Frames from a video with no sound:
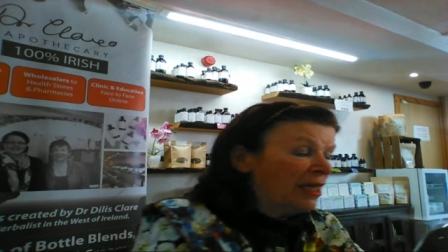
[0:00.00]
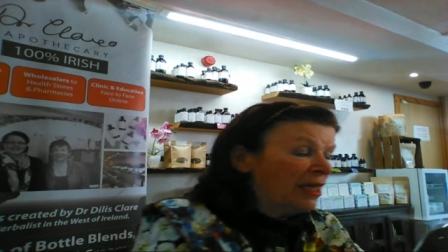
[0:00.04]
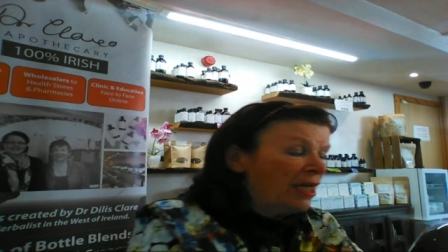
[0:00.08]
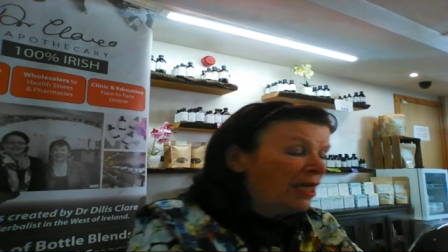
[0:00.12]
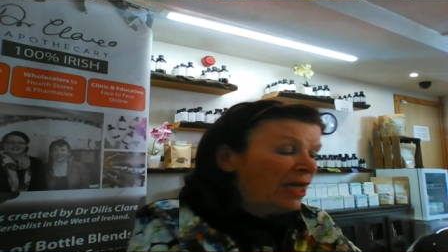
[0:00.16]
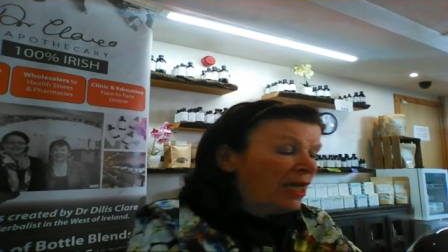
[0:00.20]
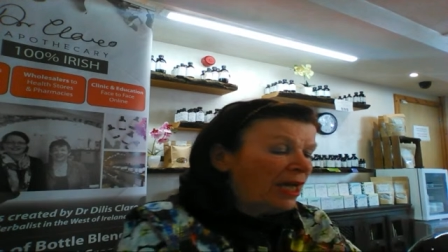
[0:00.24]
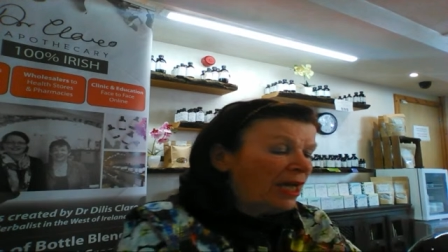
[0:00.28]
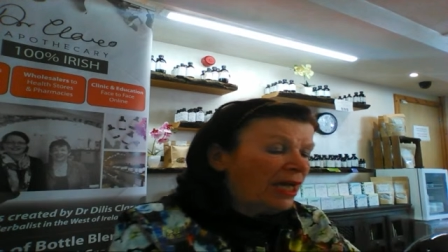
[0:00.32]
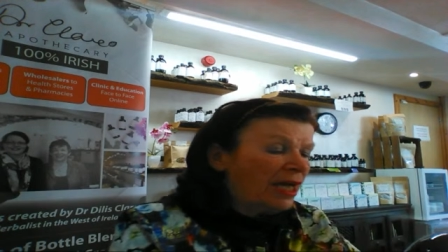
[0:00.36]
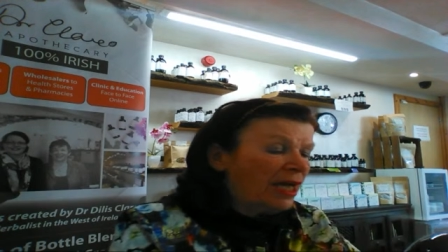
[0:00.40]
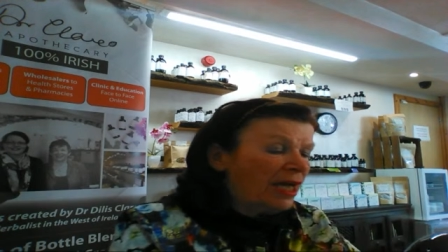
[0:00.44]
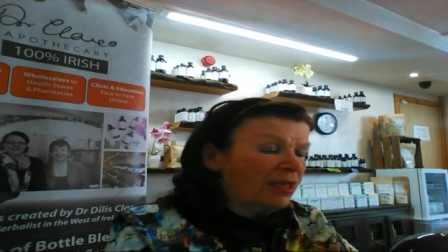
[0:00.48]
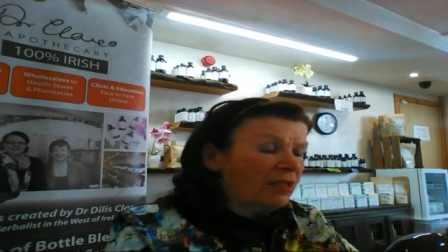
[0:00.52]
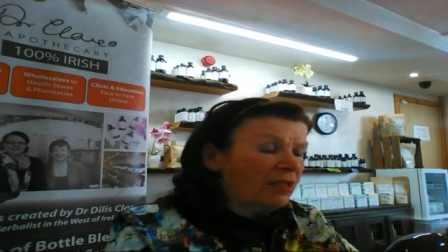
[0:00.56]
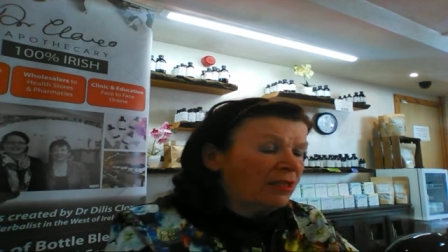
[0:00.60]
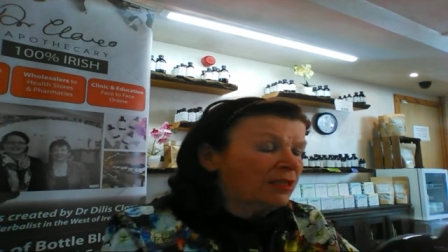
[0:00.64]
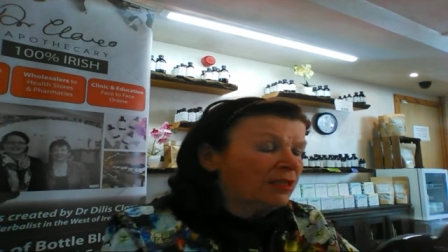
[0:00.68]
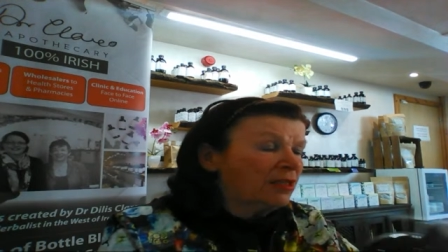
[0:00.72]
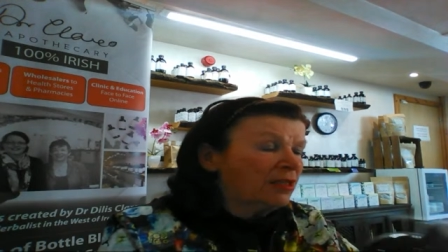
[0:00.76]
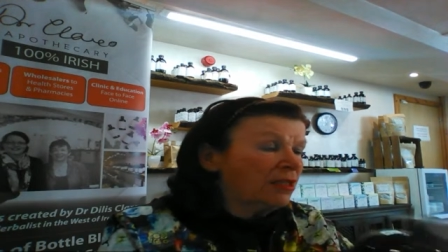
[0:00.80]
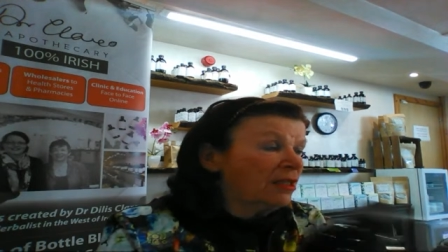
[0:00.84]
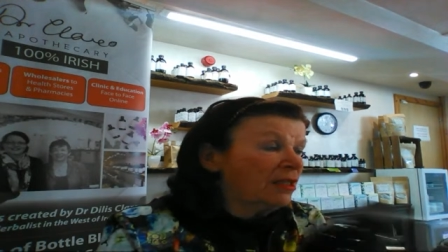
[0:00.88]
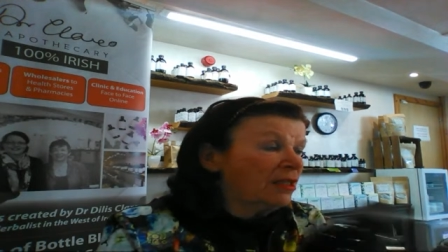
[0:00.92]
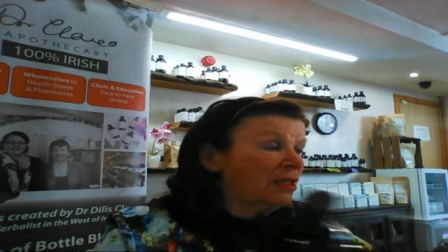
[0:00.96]
and
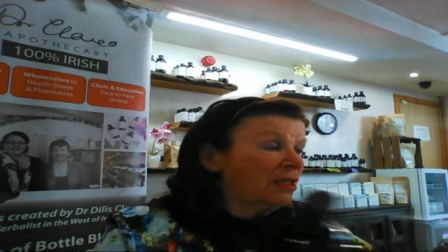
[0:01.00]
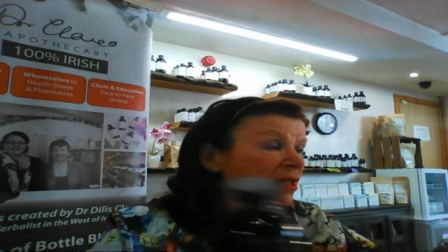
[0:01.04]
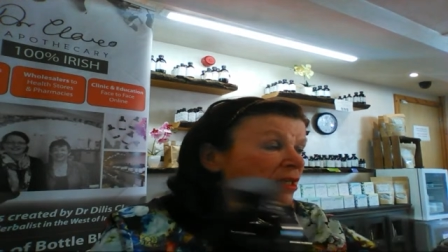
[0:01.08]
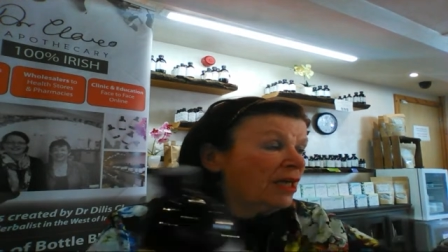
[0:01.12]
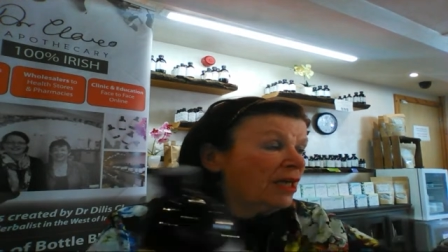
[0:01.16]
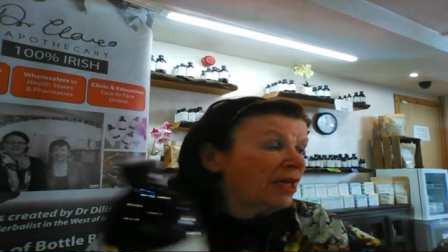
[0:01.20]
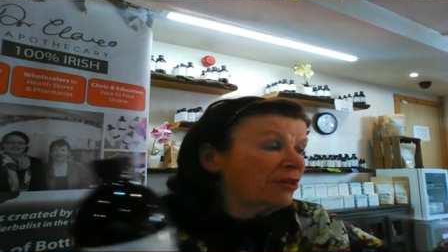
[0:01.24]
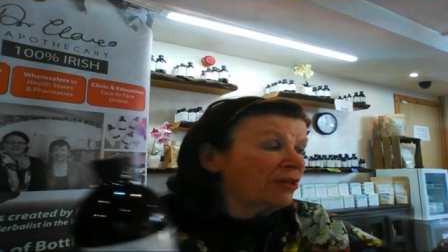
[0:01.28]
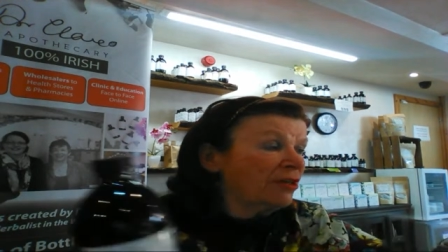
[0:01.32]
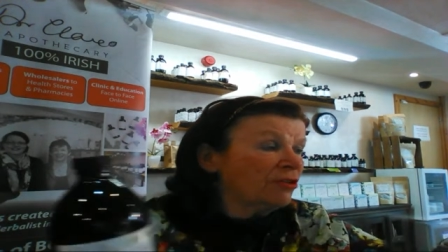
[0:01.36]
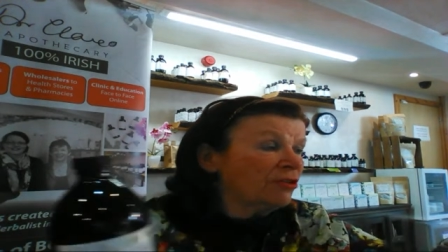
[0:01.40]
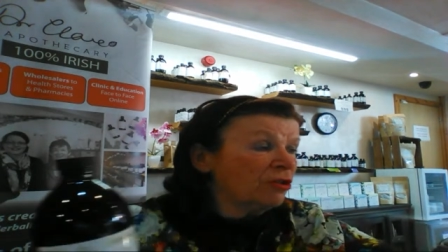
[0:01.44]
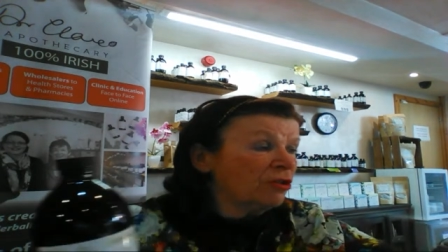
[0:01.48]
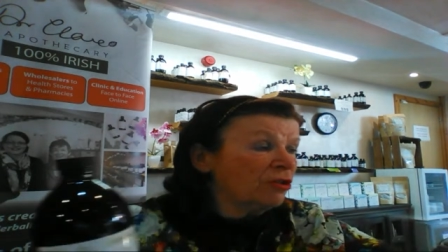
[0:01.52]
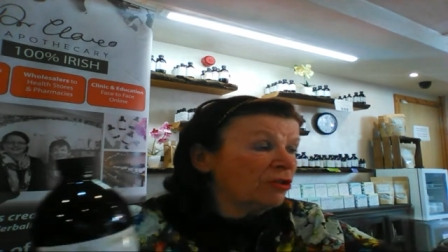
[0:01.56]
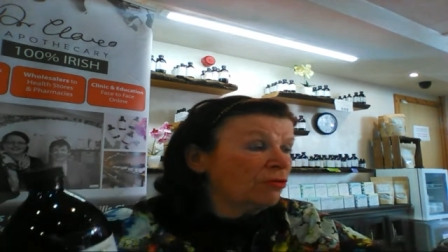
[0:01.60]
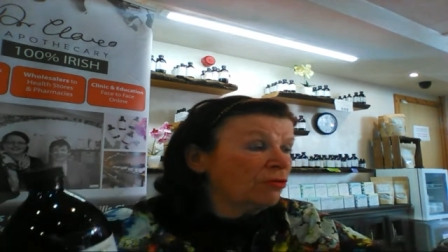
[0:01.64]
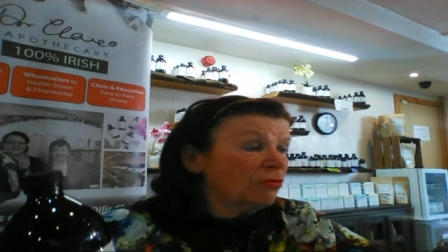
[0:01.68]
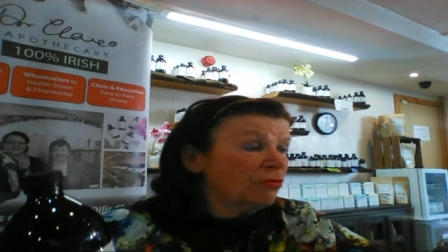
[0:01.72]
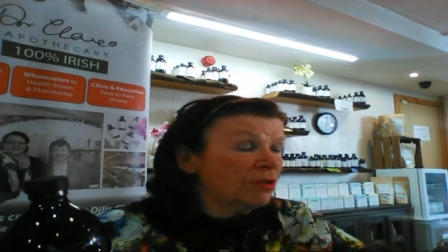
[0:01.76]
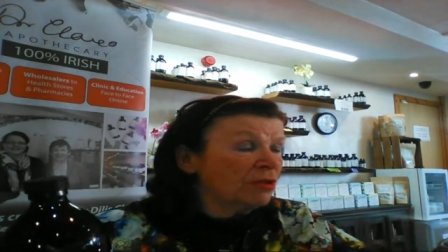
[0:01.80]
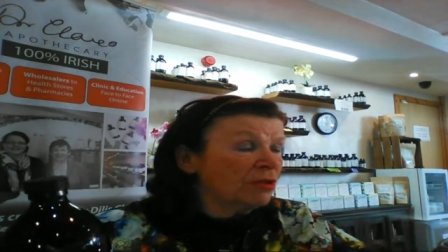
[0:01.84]
the Alertone